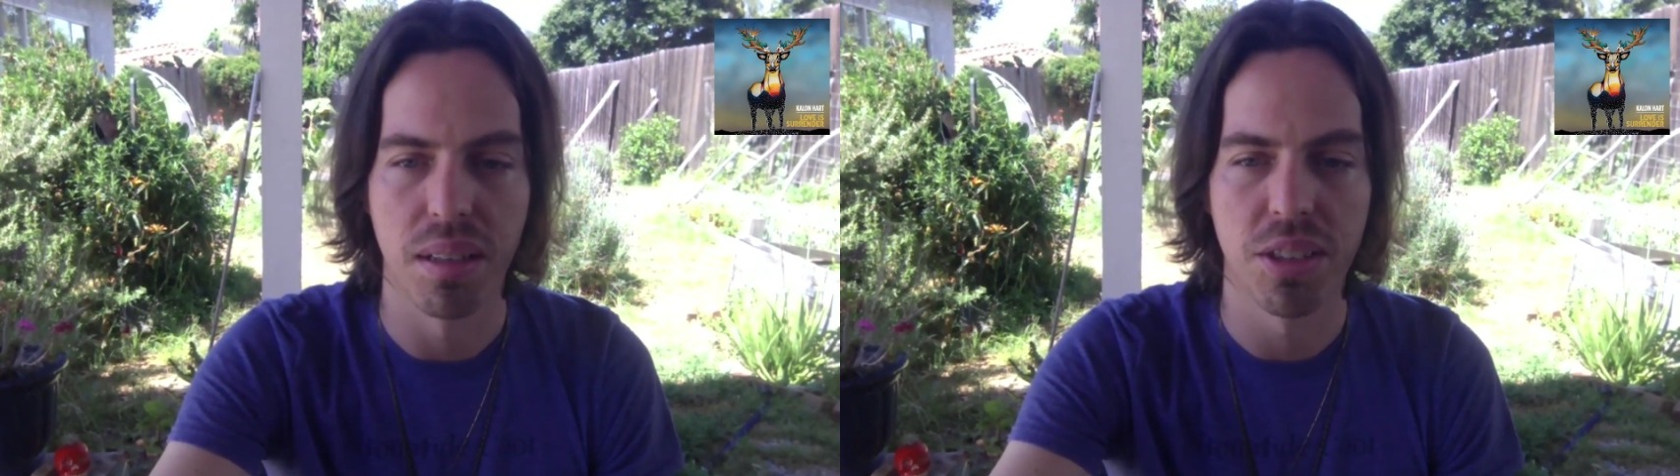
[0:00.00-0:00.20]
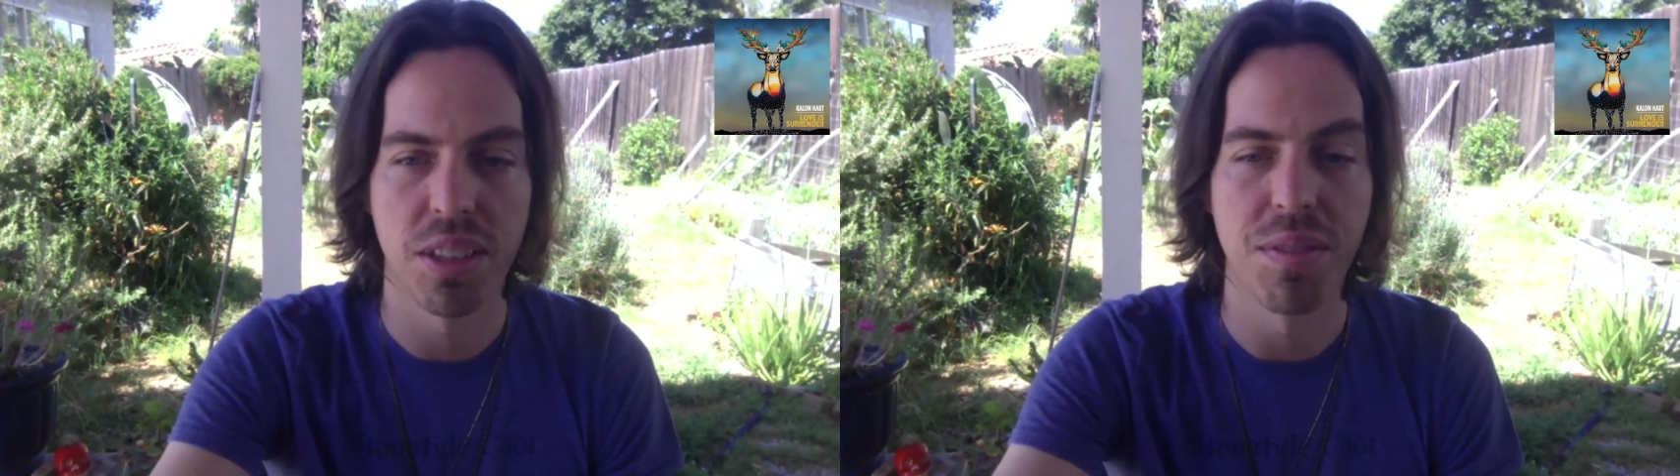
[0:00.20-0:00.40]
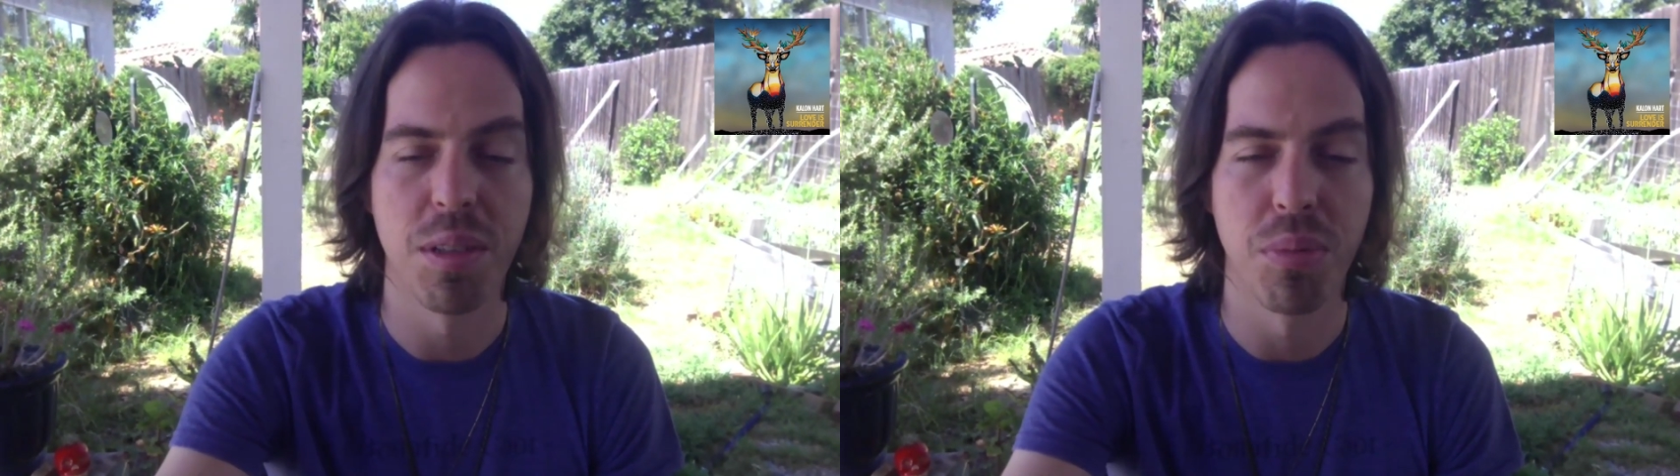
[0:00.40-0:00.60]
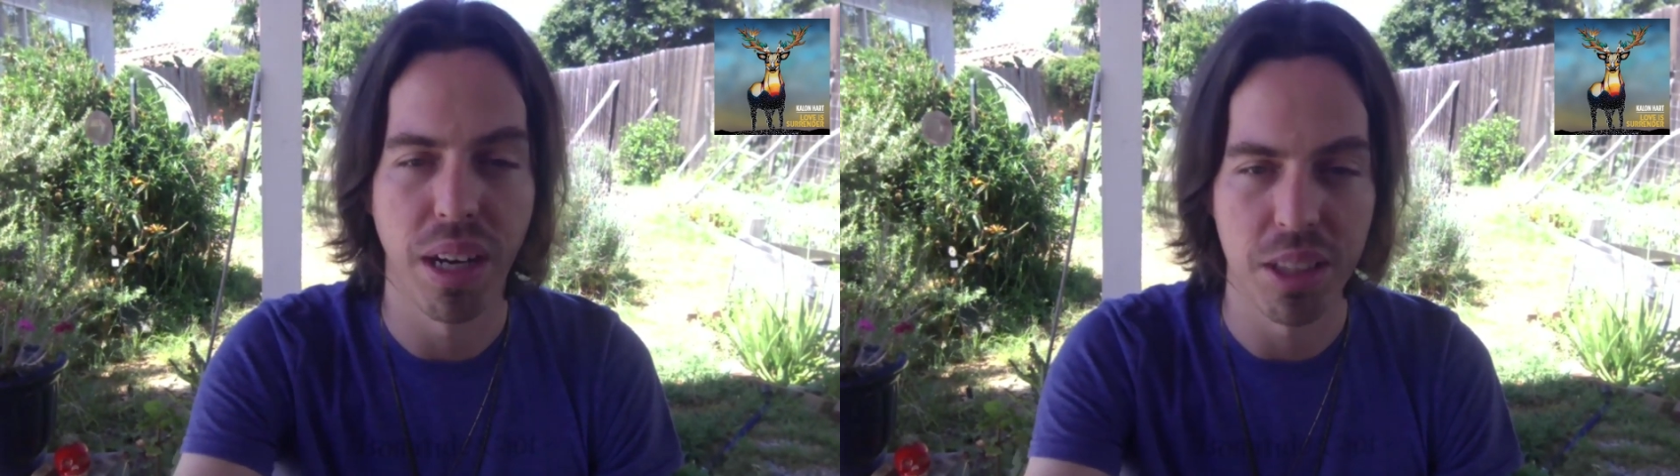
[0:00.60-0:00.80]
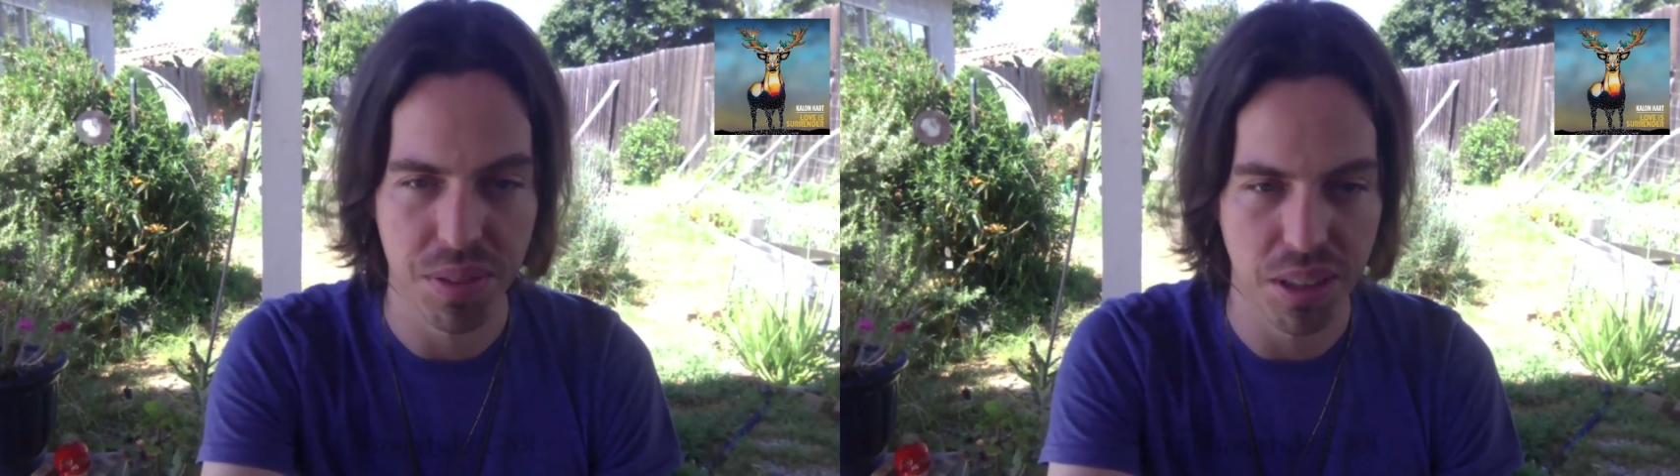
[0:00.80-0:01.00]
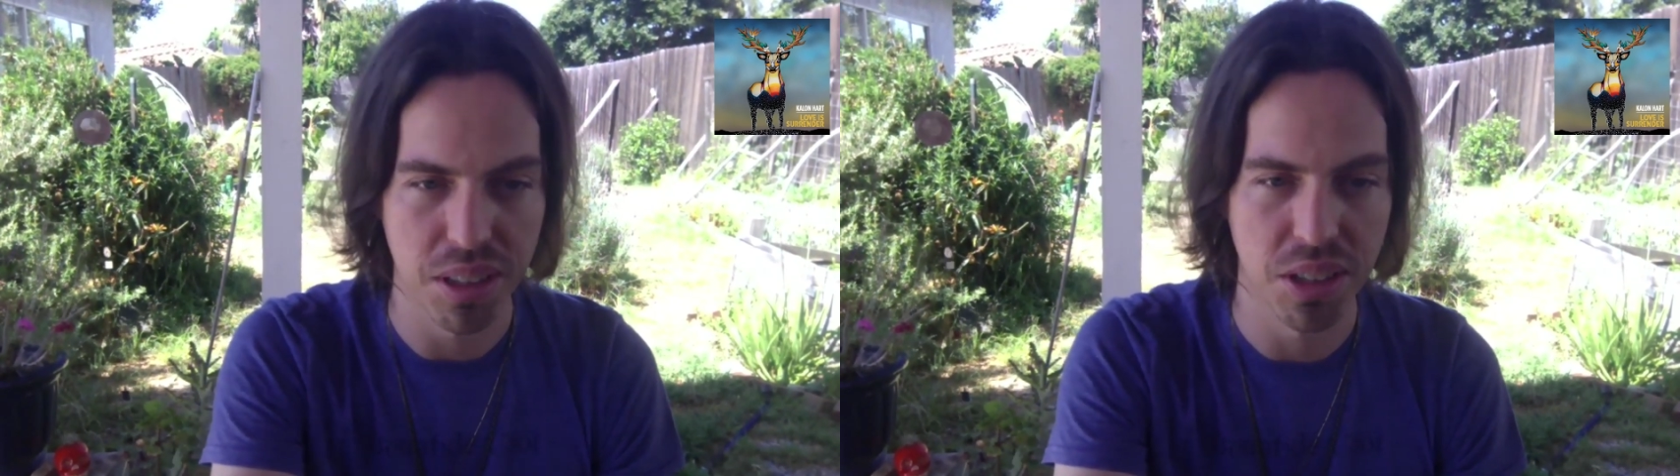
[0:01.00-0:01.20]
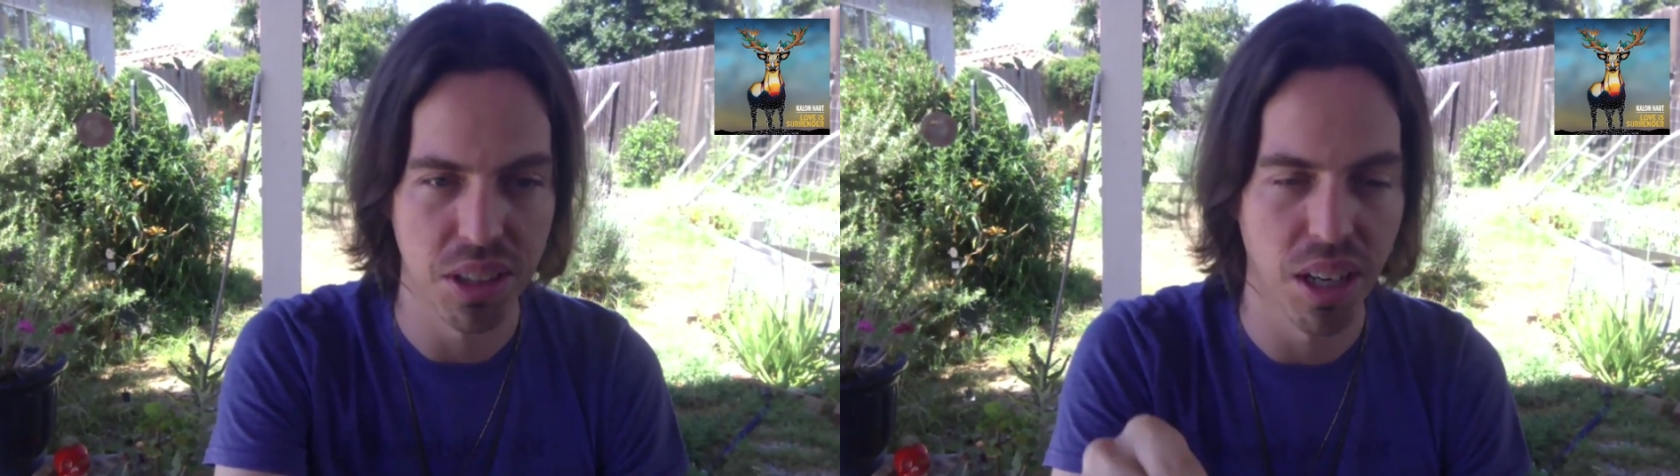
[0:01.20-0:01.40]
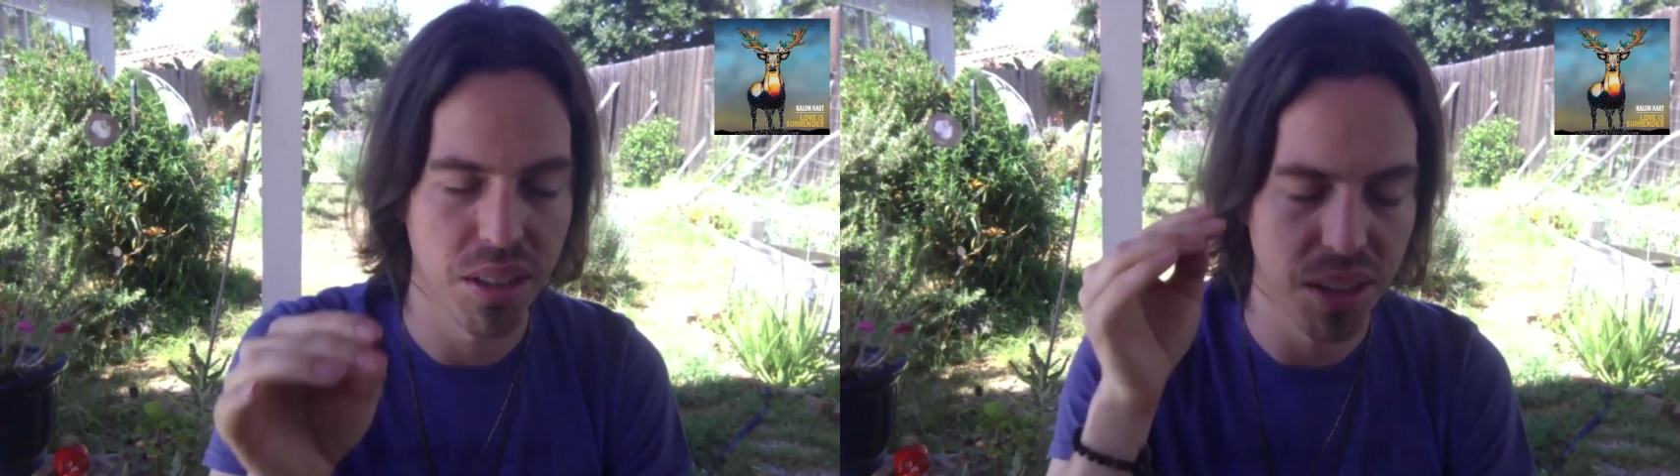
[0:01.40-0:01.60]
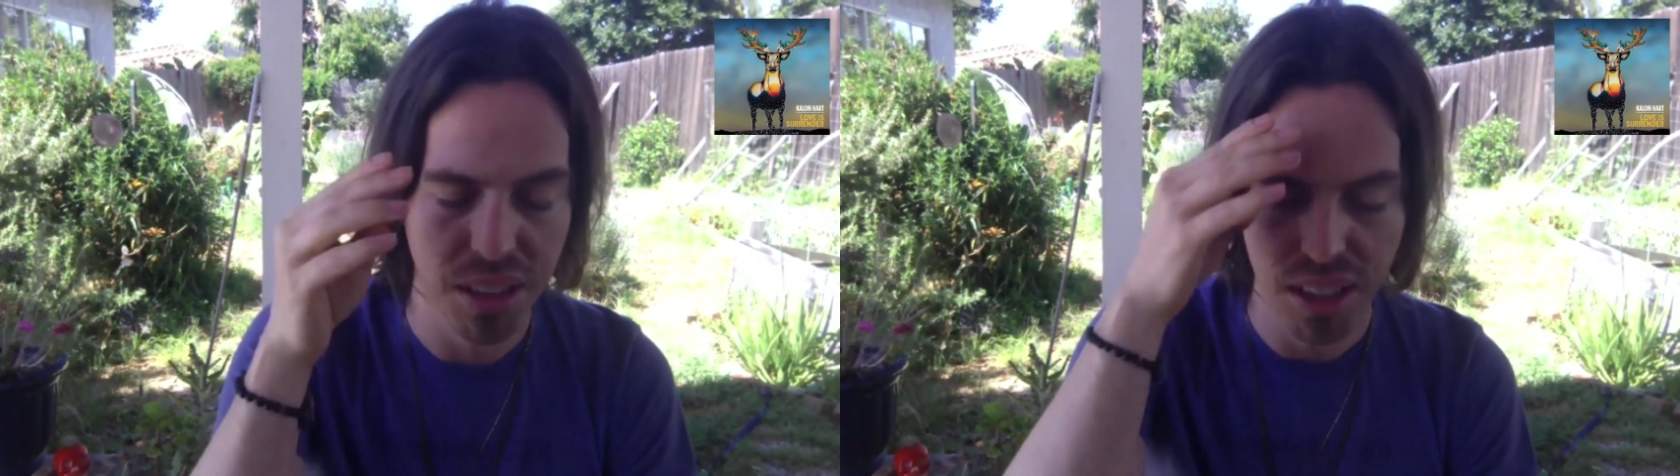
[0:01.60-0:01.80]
Stephen Pressfield is the author,